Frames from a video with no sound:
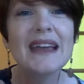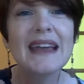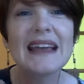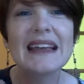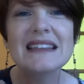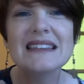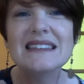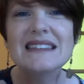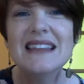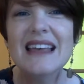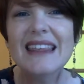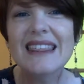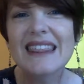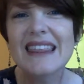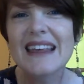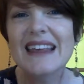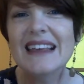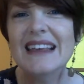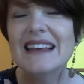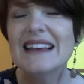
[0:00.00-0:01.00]
It's
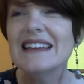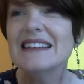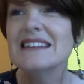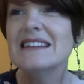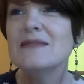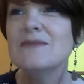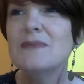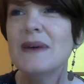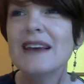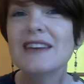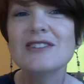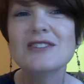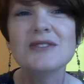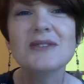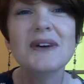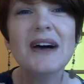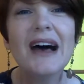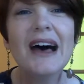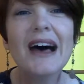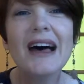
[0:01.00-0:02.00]
nothing
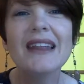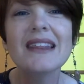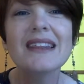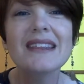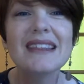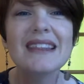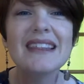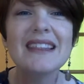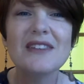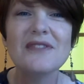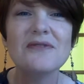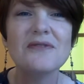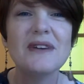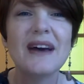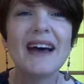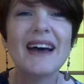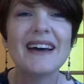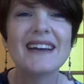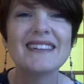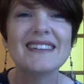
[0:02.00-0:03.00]
special other than the
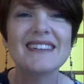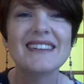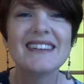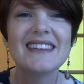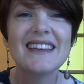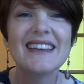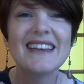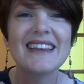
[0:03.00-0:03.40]
fact